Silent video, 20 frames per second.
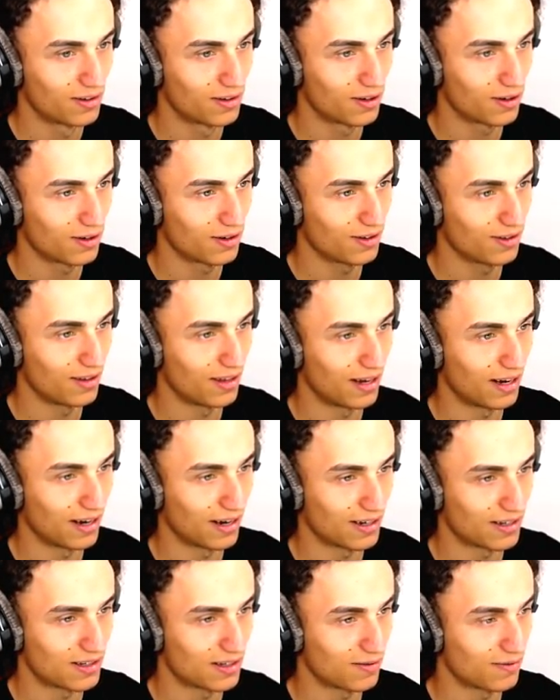turn there
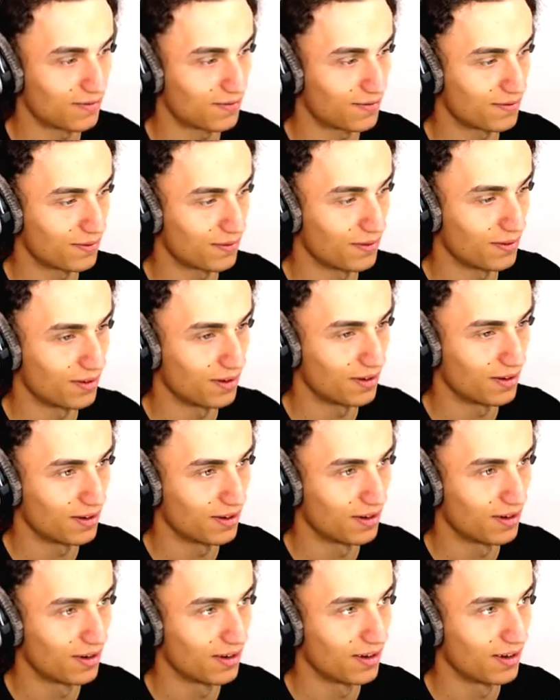as if... I don't
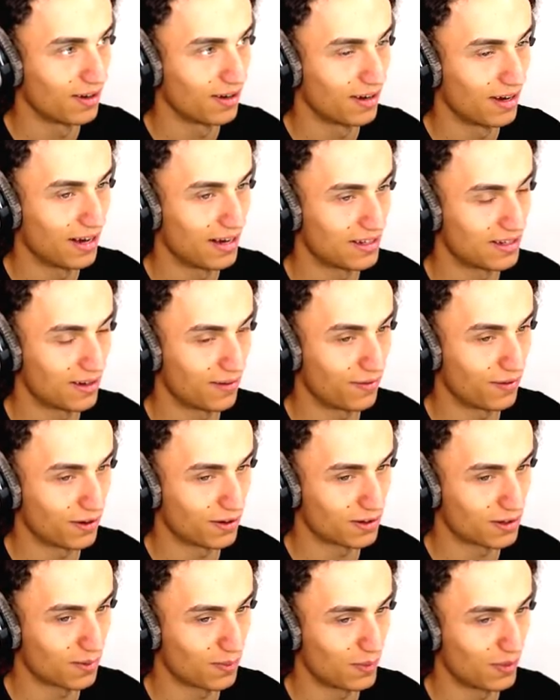know. I don't know. As if
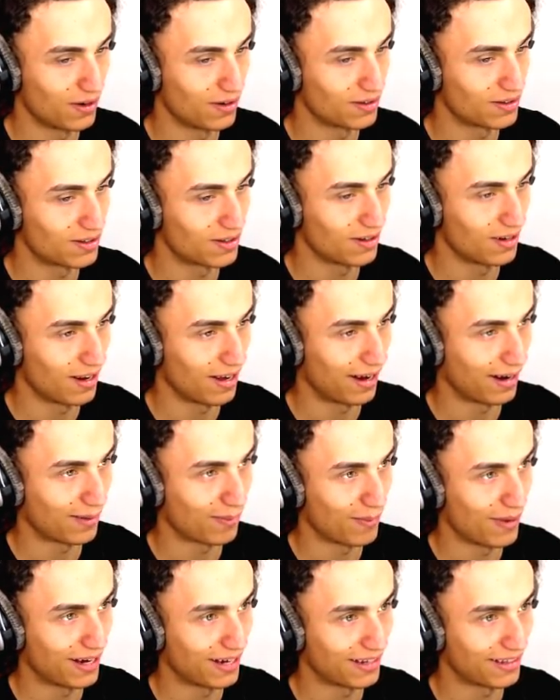you're supposed to, like,
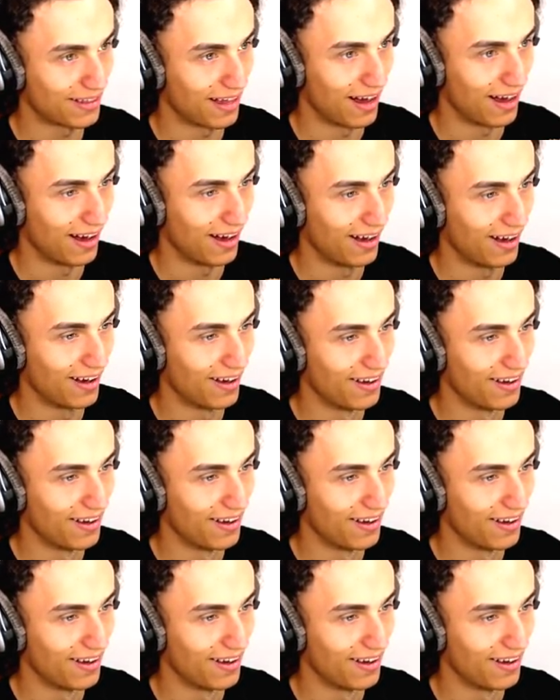make that. All right, here we